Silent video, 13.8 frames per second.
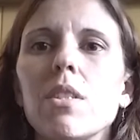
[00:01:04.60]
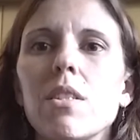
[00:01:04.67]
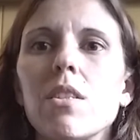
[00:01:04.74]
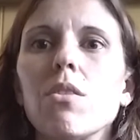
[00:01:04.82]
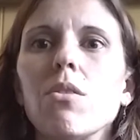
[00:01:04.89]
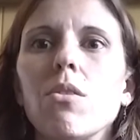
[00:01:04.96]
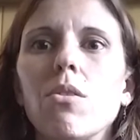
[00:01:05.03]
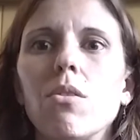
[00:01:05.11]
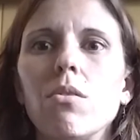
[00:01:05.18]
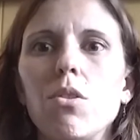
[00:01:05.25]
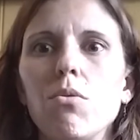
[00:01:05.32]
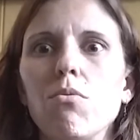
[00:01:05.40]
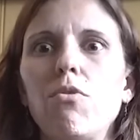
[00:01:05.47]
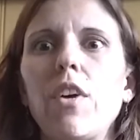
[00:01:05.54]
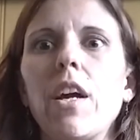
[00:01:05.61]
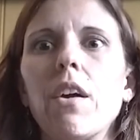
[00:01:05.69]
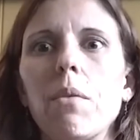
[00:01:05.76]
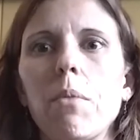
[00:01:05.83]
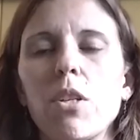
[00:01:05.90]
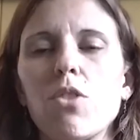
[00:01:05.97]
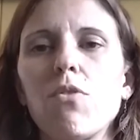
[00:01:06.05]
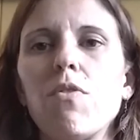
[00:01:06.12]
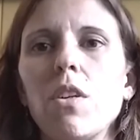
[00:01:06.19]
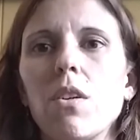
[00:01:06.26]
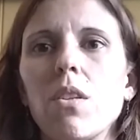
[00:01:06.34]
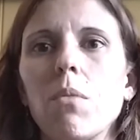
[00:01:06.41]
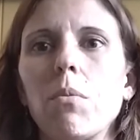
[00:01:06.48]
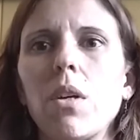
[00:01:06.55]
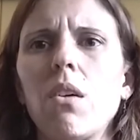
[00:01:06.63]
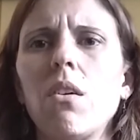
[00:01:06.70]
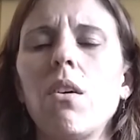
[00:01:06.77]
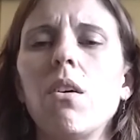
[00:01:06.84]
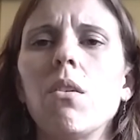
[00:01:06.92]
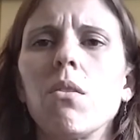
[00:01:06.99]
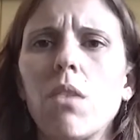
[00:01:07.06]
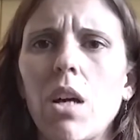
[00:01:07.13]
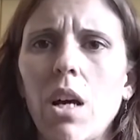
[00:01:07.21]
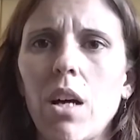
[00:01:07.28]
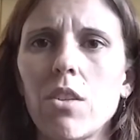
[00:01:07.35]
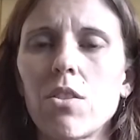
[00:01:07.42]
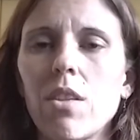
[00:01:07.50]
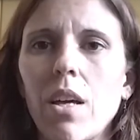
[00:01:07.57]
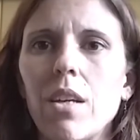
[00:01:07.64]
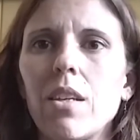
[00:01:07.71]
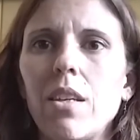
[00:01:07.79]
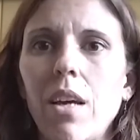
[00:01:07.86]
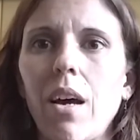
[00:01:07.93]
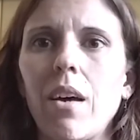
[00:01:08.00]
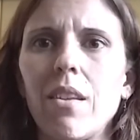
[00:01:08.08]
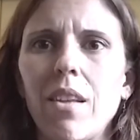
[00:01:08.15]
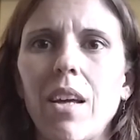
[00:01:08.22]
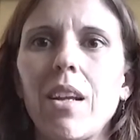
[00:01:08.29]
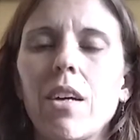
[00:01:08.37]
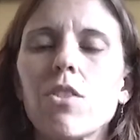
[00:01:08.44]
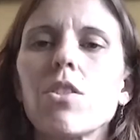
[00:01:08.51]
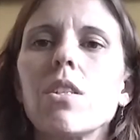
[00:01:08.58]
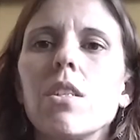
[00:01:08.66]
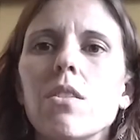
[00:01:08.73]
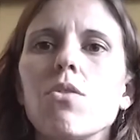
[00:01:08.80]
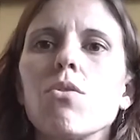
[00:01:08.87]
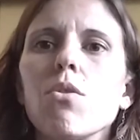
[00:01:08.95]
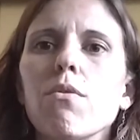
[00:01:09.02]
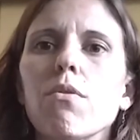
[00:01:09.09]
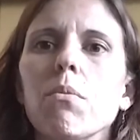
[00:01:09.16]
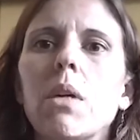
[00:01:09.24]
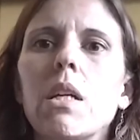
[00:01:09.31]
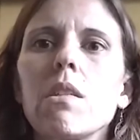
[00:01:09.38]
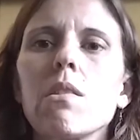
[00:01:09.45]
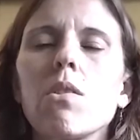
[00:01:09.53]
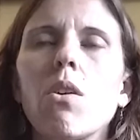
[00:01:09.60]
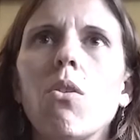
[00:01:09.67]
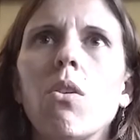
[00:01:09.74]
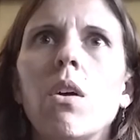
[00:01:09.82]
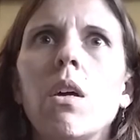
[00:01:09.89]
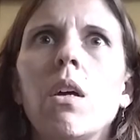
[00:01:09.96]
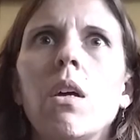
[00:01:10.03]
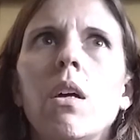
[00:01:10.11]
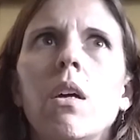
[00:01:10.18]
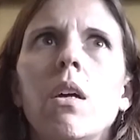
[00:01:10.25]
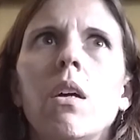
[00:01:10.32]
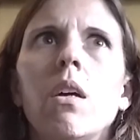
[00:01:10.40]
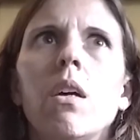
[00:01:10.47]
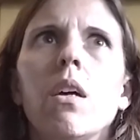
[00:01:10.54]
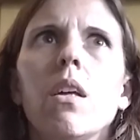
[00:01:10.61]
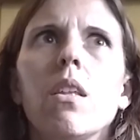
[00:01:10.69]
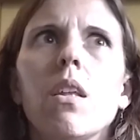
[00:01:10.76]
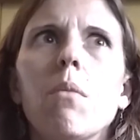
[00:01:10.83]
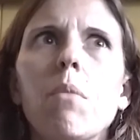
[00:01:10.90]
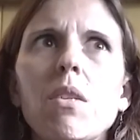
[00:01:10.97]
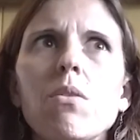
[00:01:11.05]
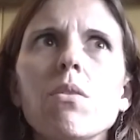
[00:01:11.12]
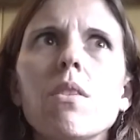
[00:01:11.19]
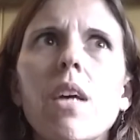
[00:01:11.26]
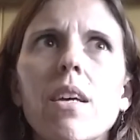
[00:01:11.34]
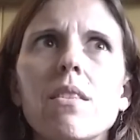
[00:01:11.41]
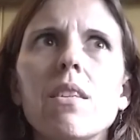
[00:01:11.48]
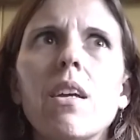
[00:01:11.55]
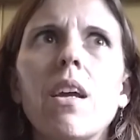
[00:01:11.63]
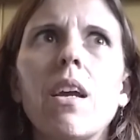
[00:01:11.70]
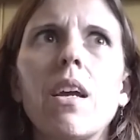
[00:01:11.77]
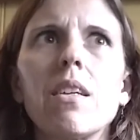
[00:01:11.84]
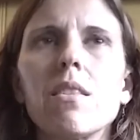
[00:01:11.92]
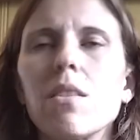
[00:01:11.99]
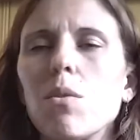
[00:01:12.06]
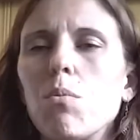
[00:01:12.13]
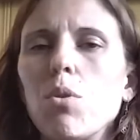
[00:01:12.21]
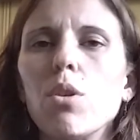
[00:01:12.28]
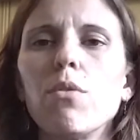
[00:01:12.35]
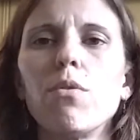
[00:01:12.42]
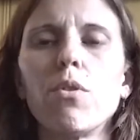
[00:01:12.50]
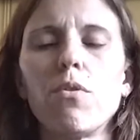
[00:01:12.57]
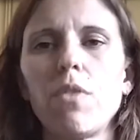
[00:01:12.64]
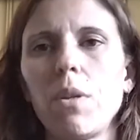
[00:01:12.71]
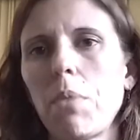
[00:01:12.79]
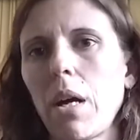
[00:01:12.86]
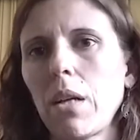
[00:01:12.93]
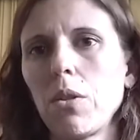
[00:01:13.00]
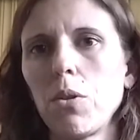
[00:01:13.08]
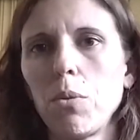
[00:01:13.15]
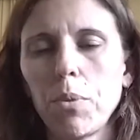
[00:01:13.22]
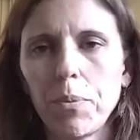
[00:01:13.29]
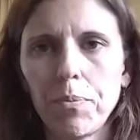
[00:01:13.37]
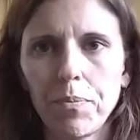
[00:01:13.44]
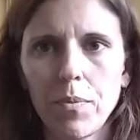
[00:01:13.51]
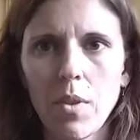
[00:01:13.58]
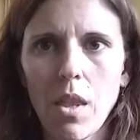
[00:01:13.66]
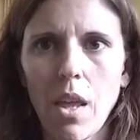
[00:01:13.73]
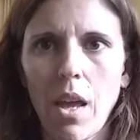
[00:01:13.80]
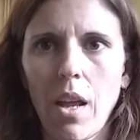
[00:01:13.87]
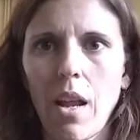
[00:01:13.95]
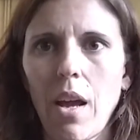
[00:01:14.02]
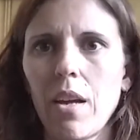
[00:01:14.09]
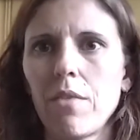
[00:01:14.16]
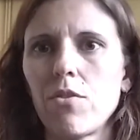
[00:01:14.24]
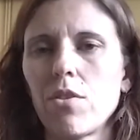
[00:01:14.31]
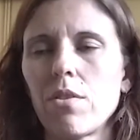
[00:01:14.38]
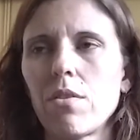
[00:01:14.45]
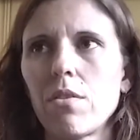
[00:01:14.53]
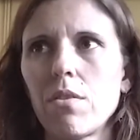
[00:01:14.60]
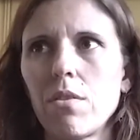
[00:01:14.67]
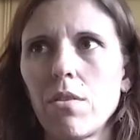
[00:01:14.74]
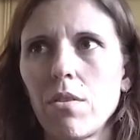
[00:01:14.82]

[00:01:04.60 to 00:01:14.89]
until you very much feel them and go, oh gosh, that actually is true for me. So the muscle testing is this beautiful feedback loop that I have just